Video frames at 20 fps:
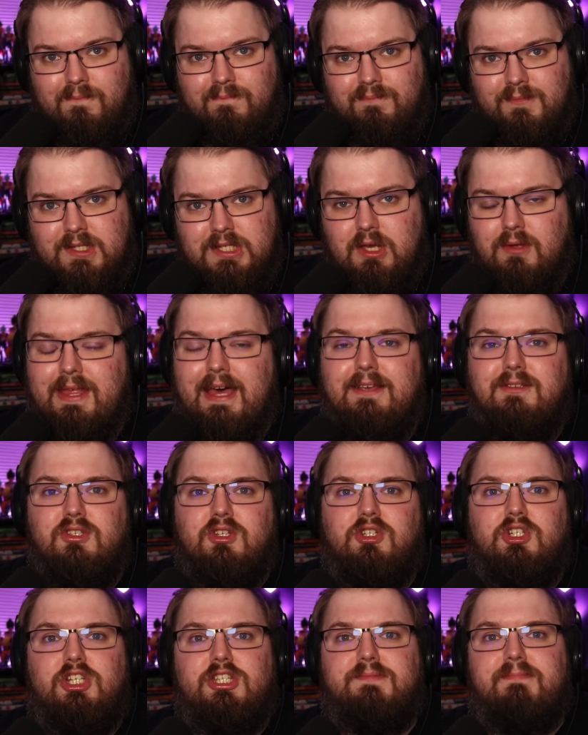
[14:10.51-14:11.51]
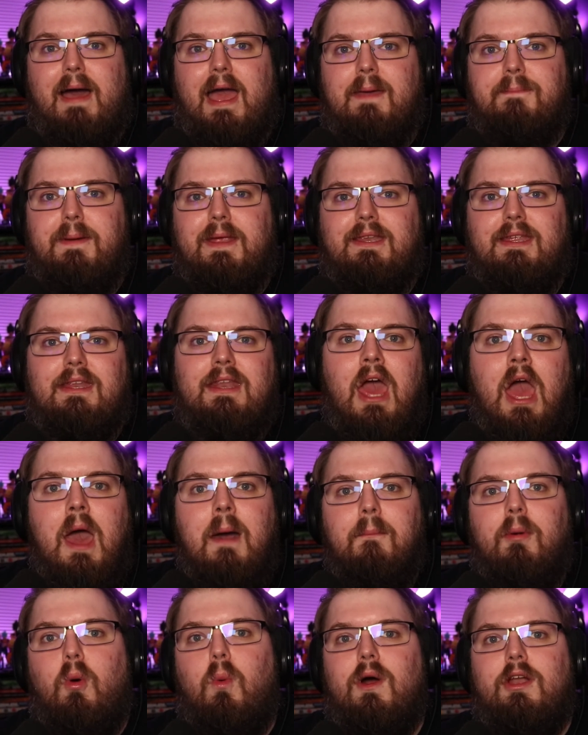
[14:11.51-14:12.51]
So those are just my opinion,
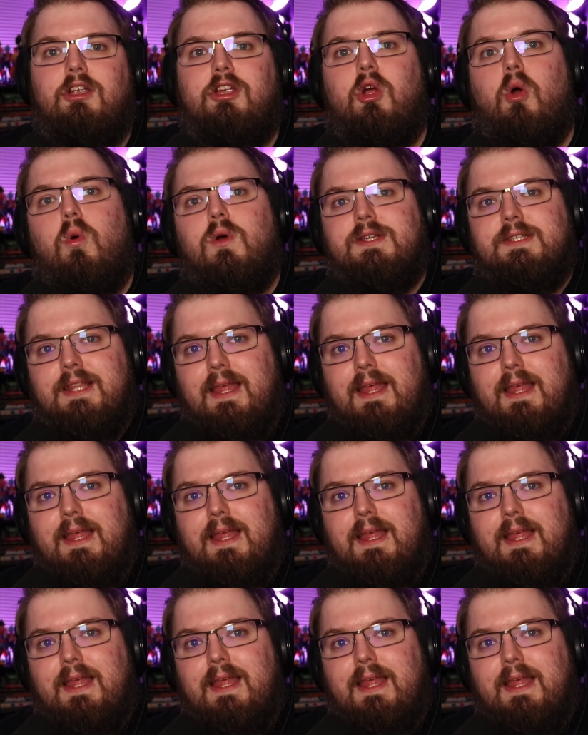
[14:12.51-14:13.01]
but what are yours?